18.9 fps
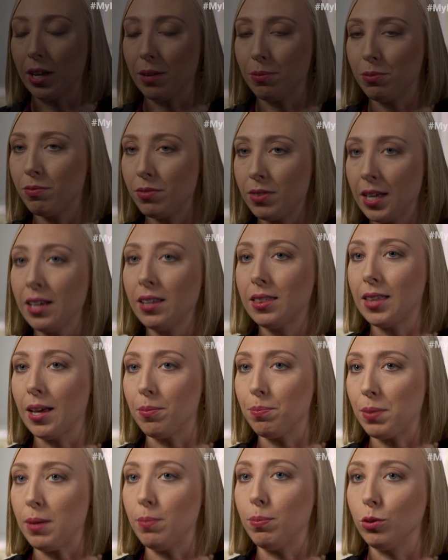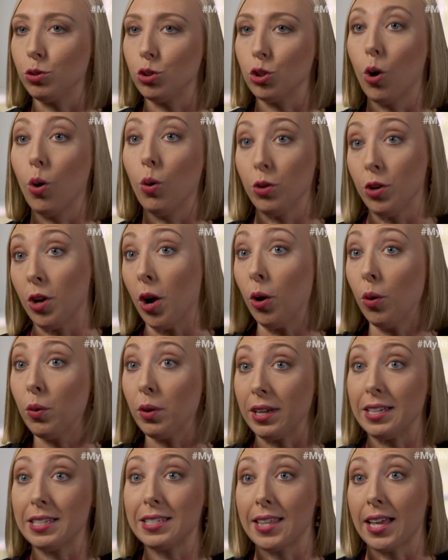I think that people don't know
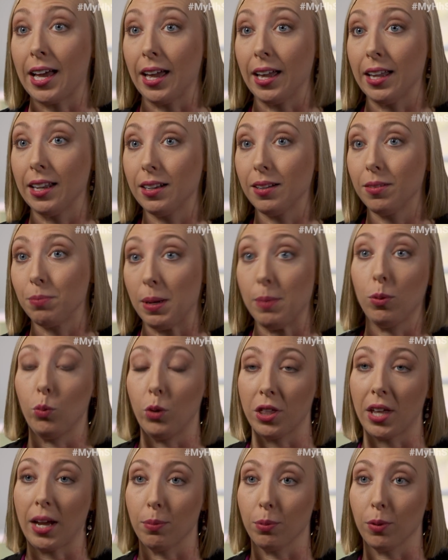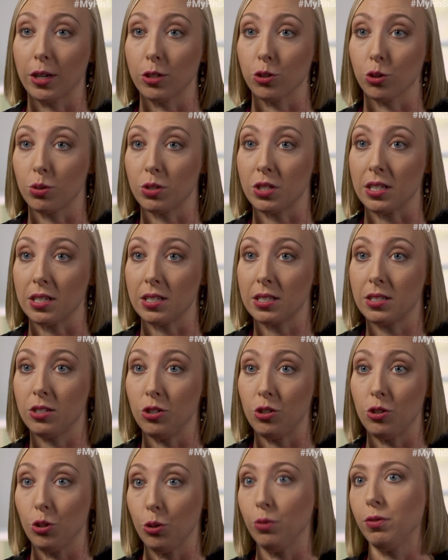is that people with
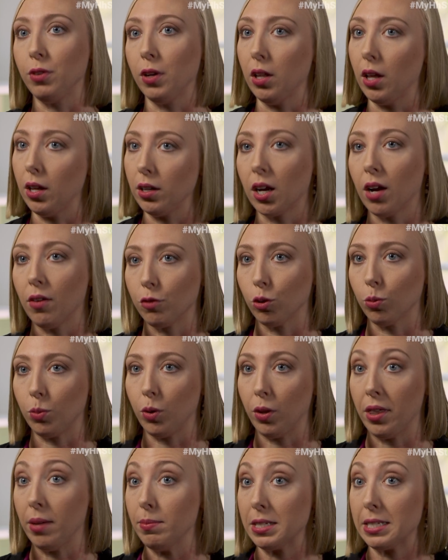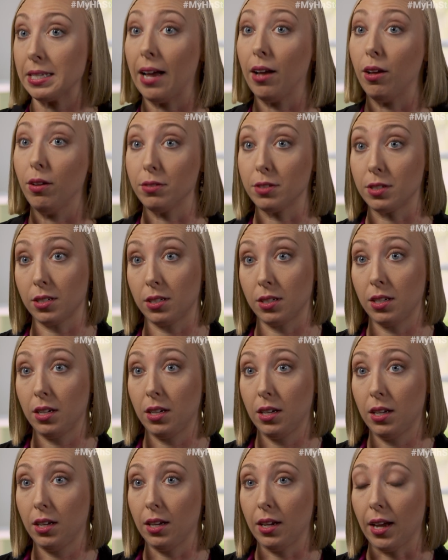hyperhidrosis do feel uncomfortable themselves.
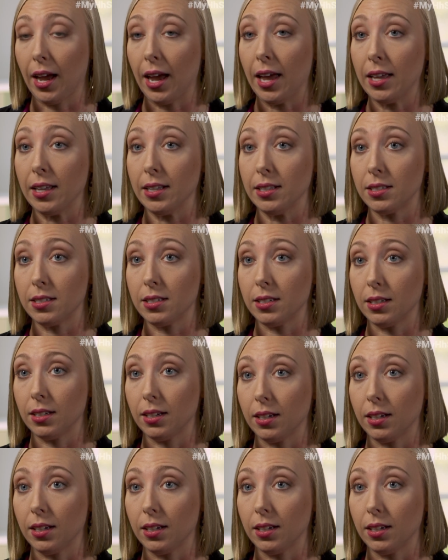And